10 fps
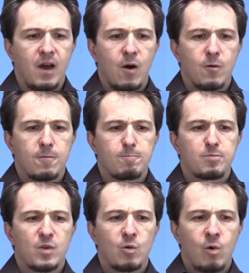Now,
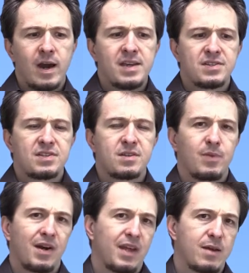why is this a
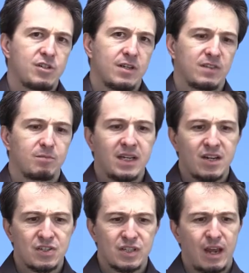paradigm shift?
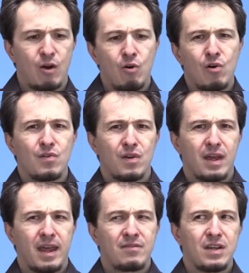Because
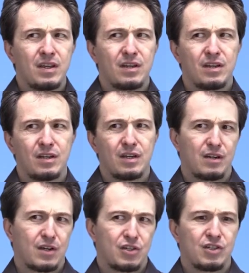every
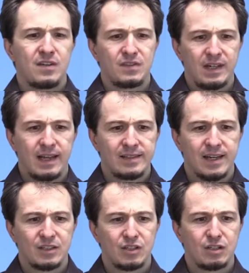shift like
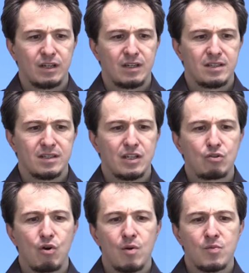that, it's an
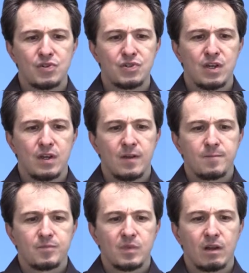enormous
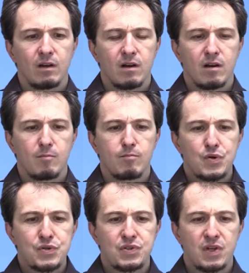
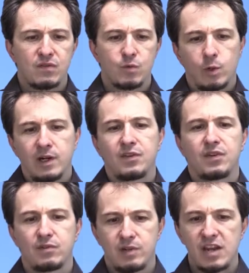boost of
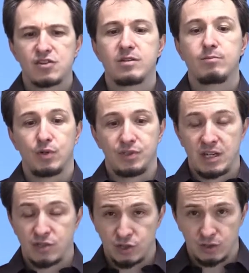wealth creation
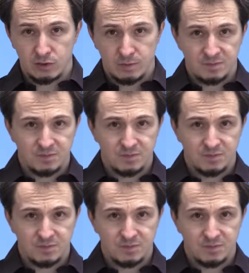potential,